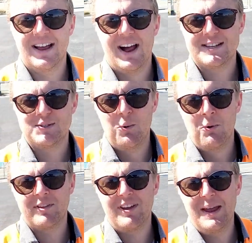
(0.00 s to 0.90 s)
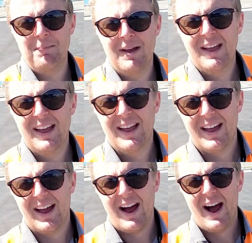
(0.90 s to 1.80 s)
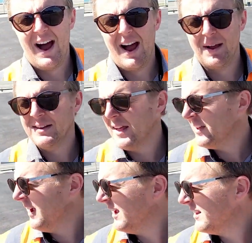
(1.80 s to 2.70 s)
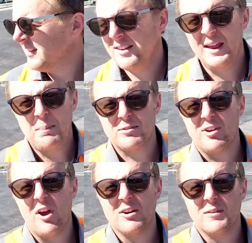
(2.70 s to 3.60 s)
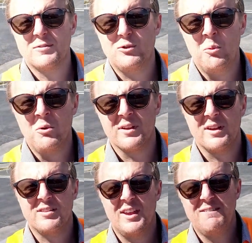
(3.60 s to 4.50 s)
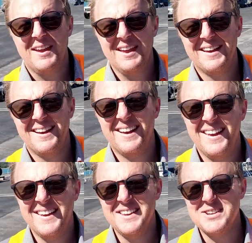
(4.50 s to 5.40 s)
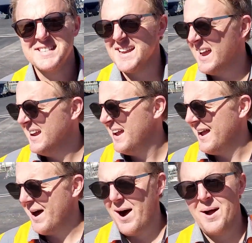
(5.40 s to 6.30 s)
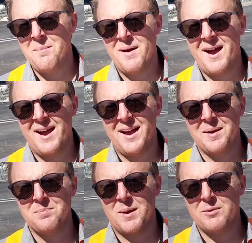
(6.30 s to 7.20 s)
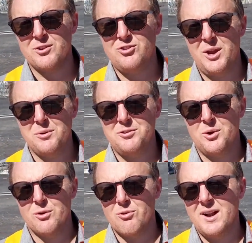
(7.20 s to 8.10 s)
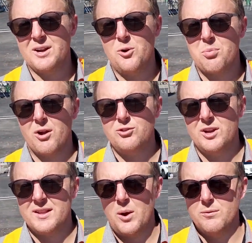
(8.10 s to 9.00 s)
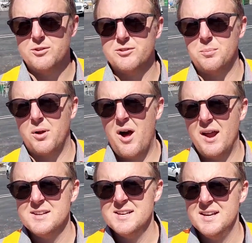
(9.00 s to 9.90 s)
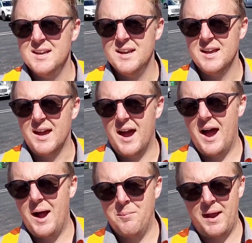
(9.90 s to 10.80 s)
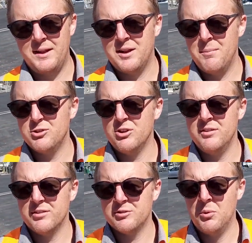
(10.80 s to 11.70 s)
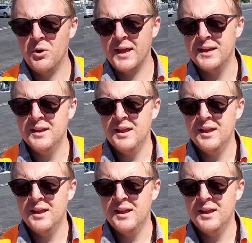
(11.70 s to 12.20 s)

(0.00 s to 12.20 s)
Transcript: Stormwater team. Another episode of Stormwater TV, you could say. I'm going to share with you a really cool project that we've just supplied and commissioned this morning.